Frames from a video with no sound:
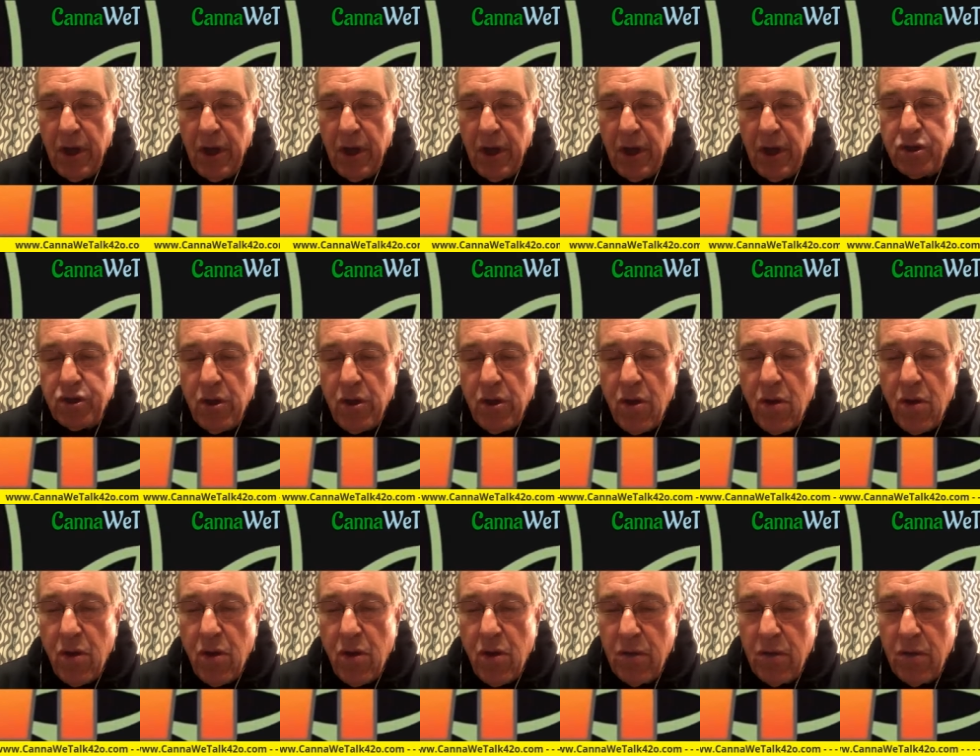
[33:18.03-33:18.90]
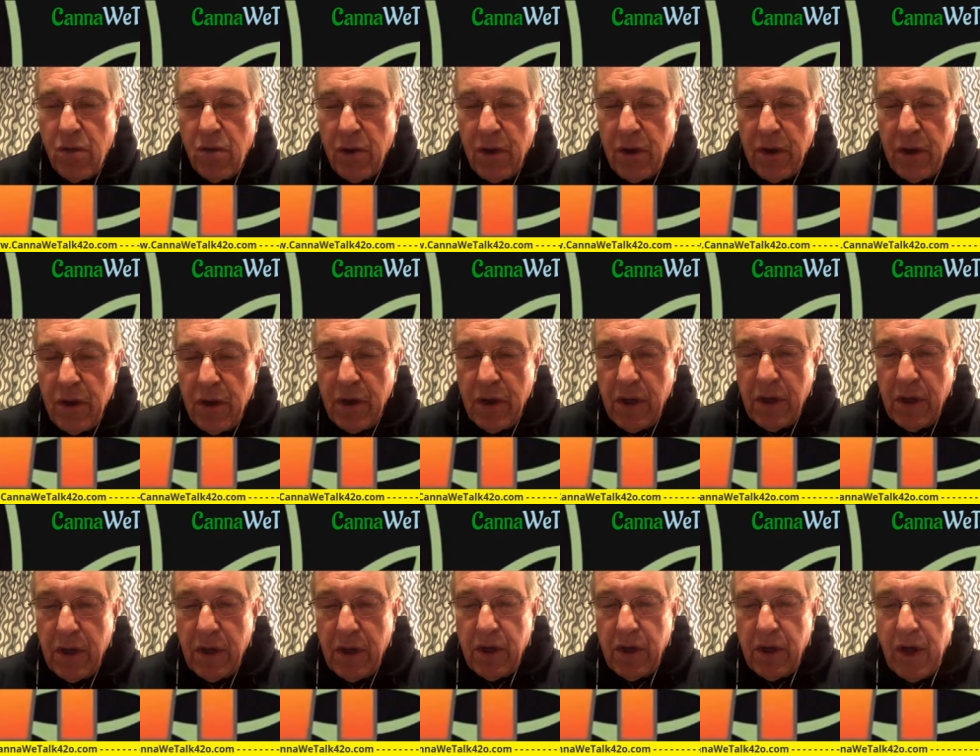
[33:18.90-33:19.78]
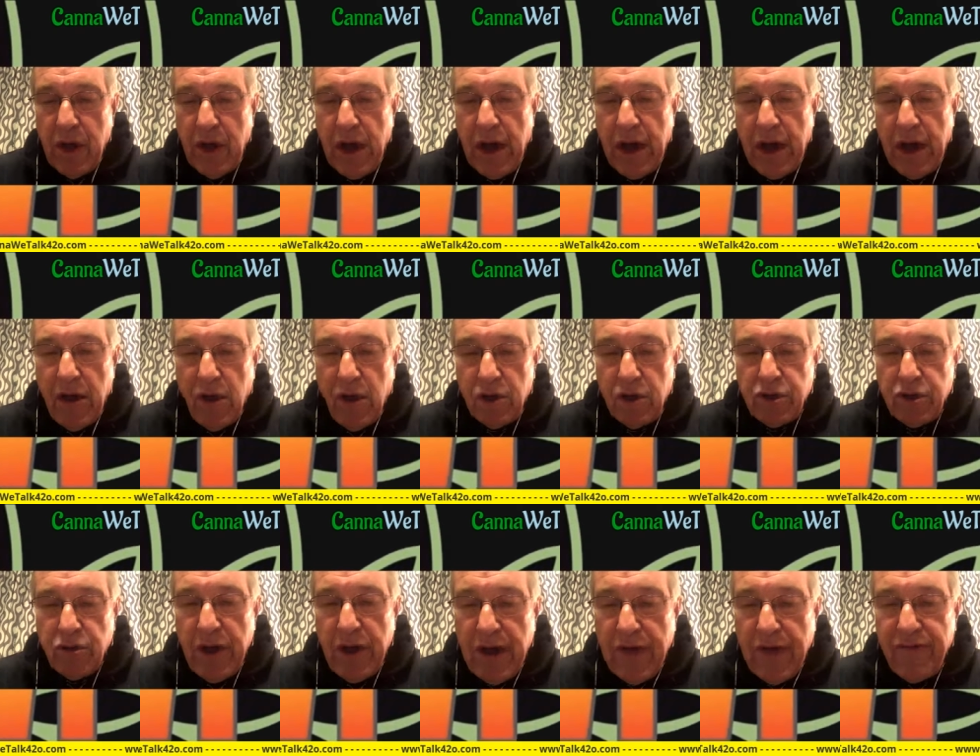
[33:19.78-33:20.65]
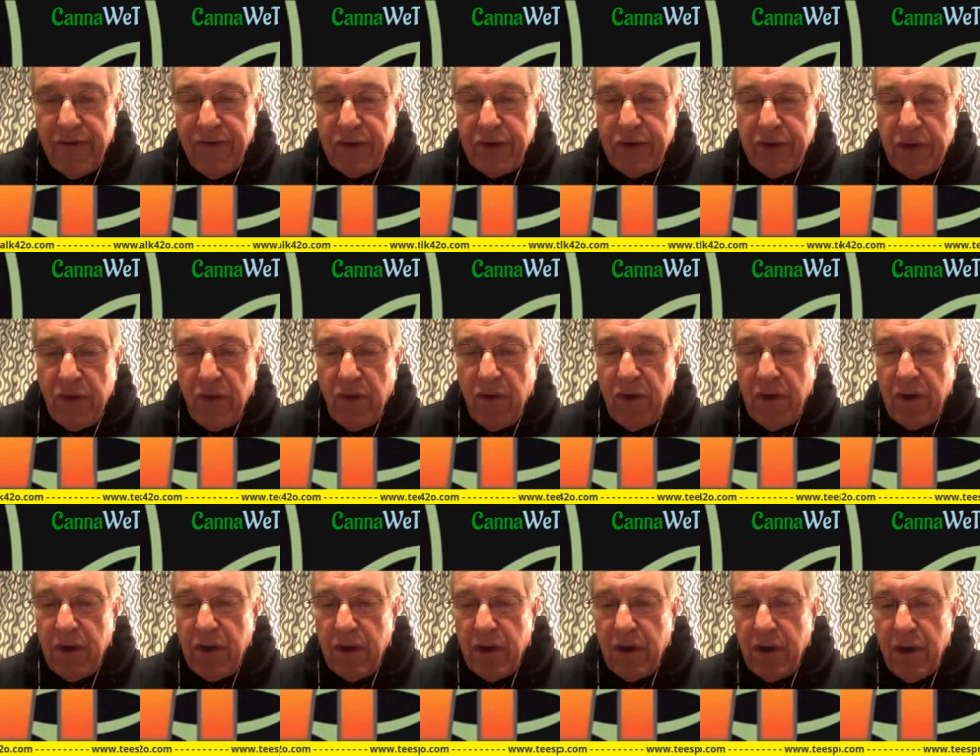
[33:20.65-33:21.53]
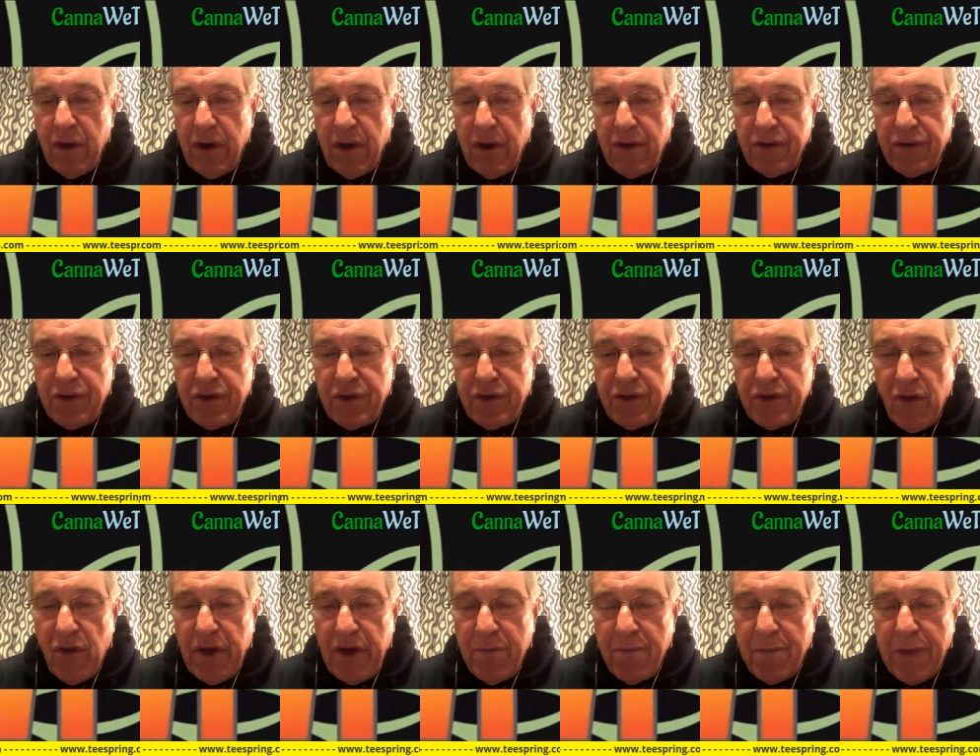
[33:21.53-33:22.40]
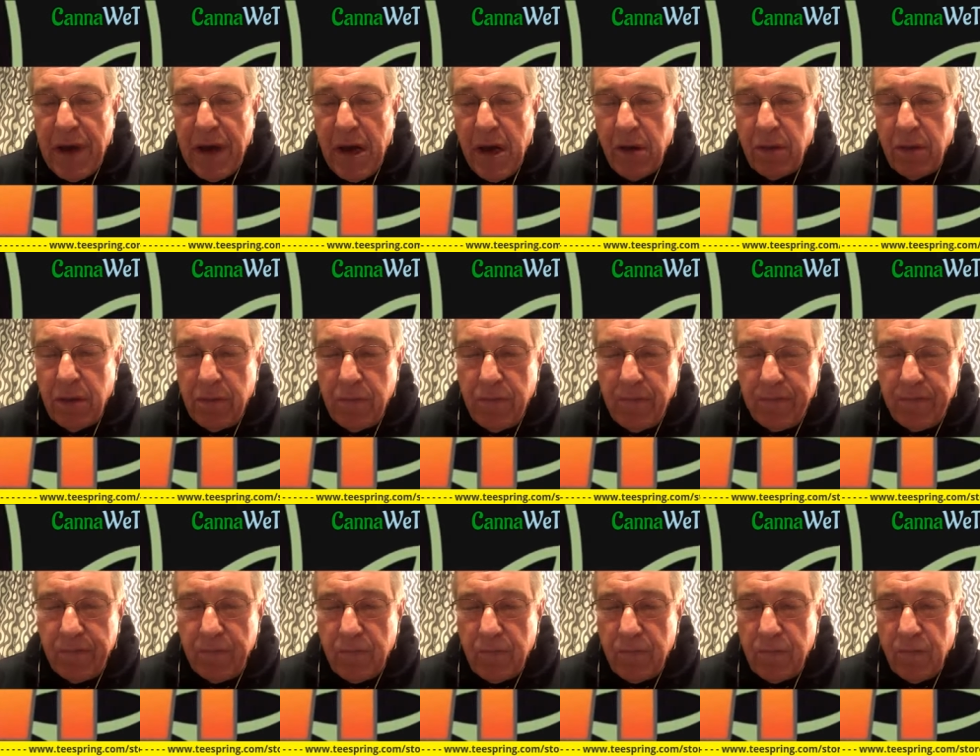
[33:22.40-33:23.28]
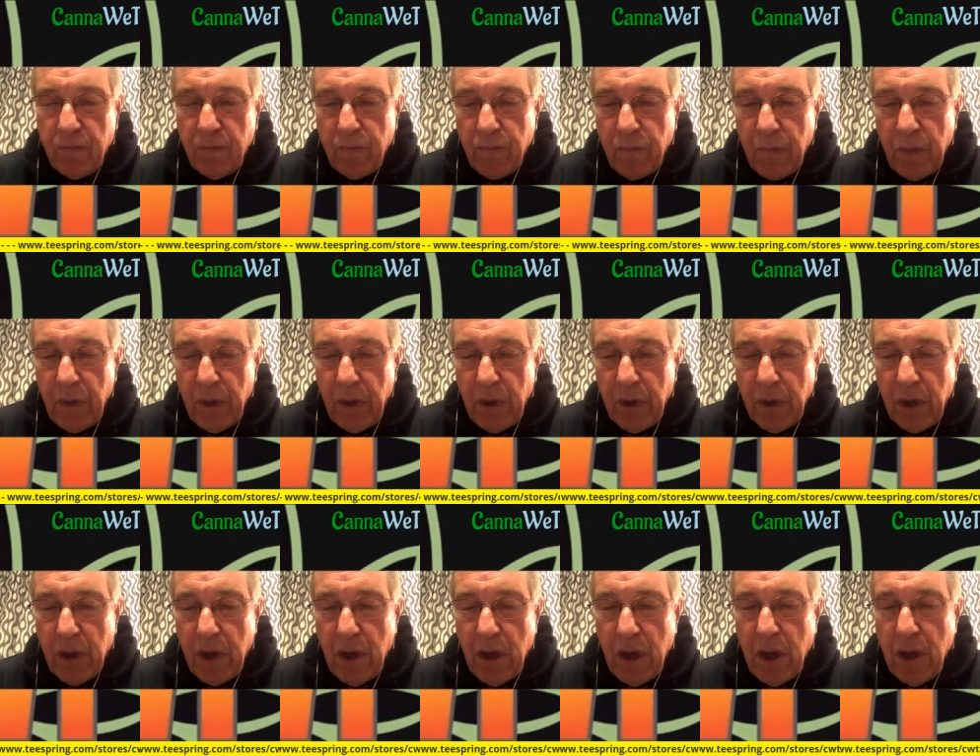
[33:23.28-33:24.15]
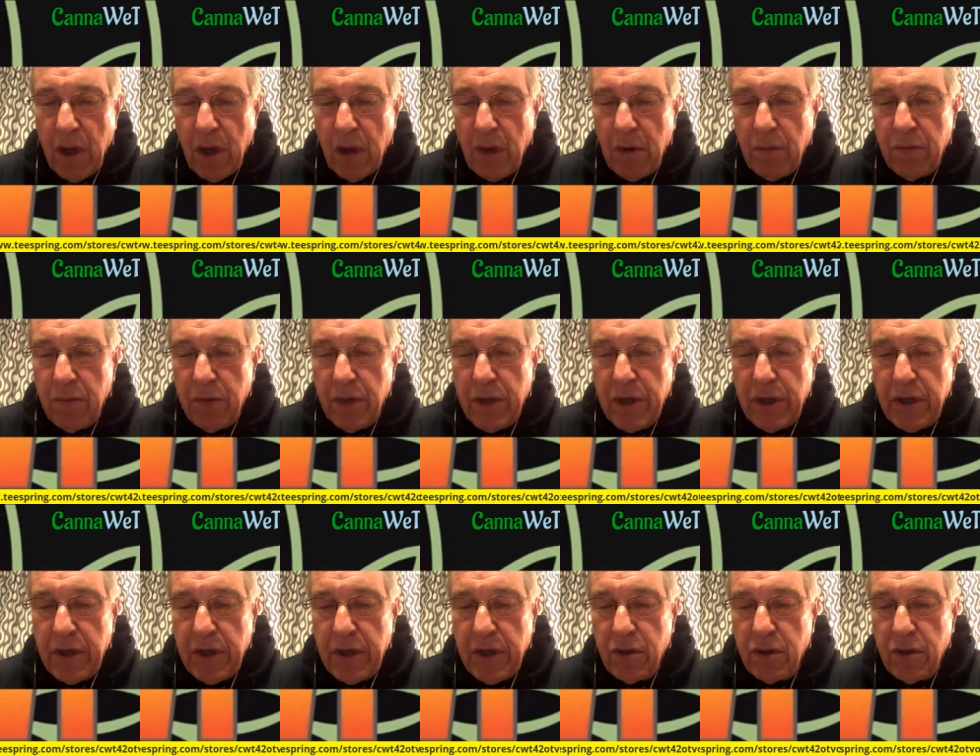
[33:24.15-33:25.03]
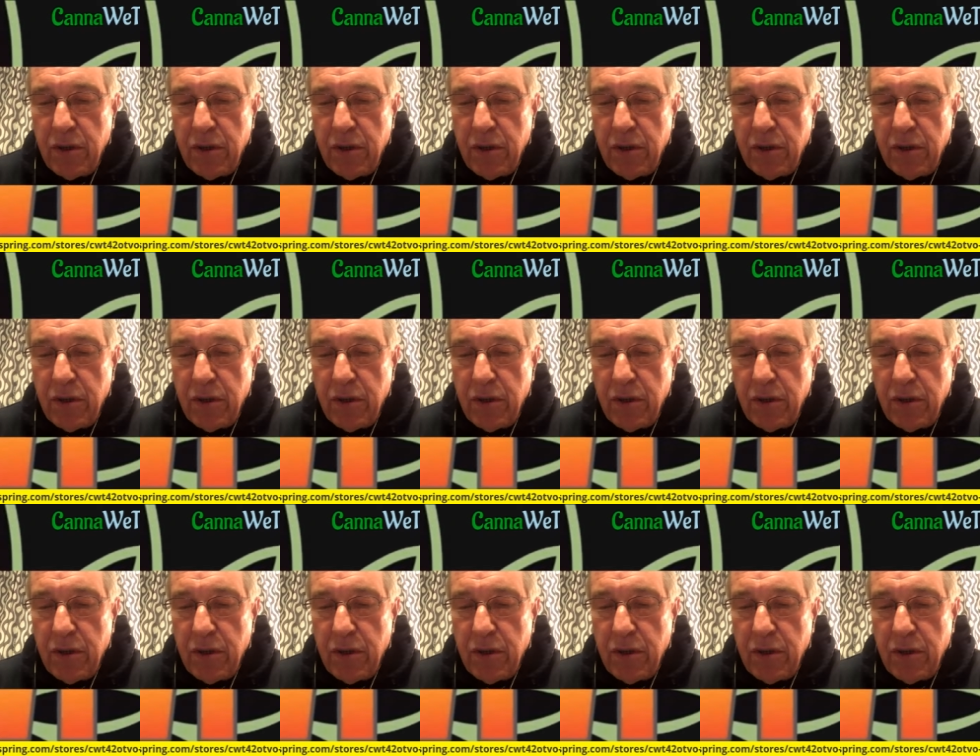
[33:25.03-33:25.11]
And so I also have a theory about that